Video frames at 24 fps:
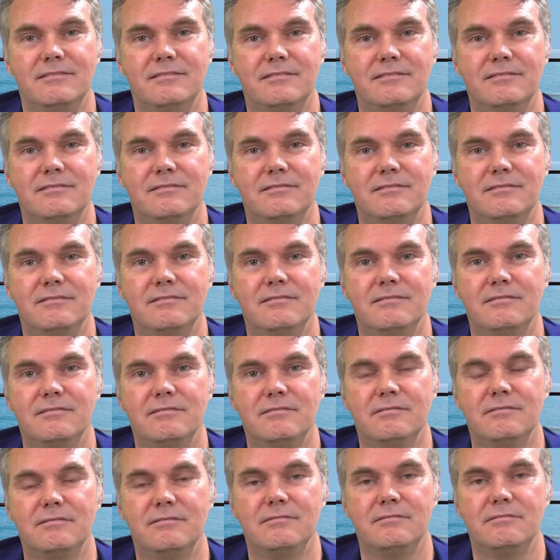
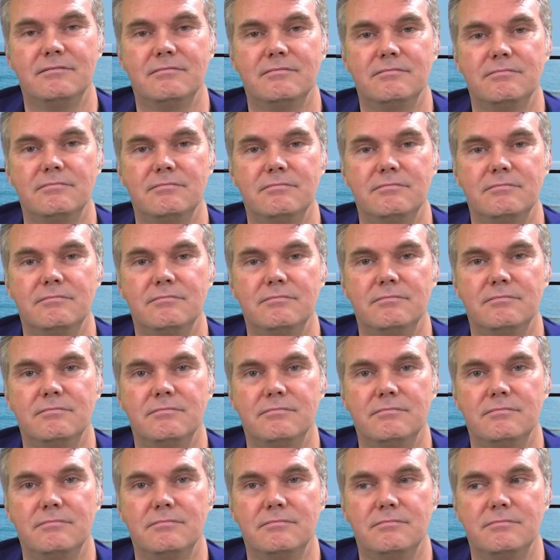
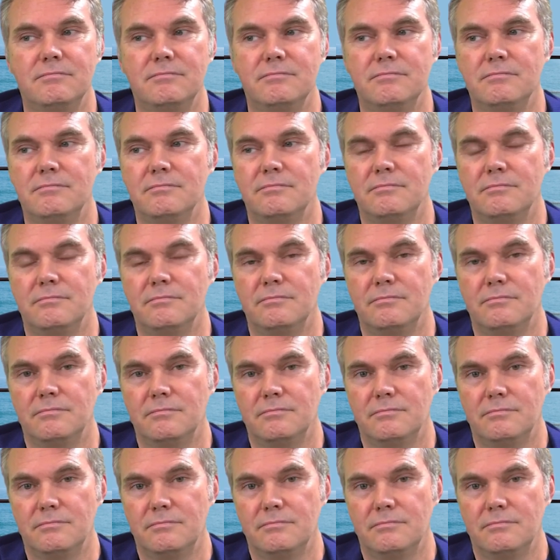This person isn't speaking.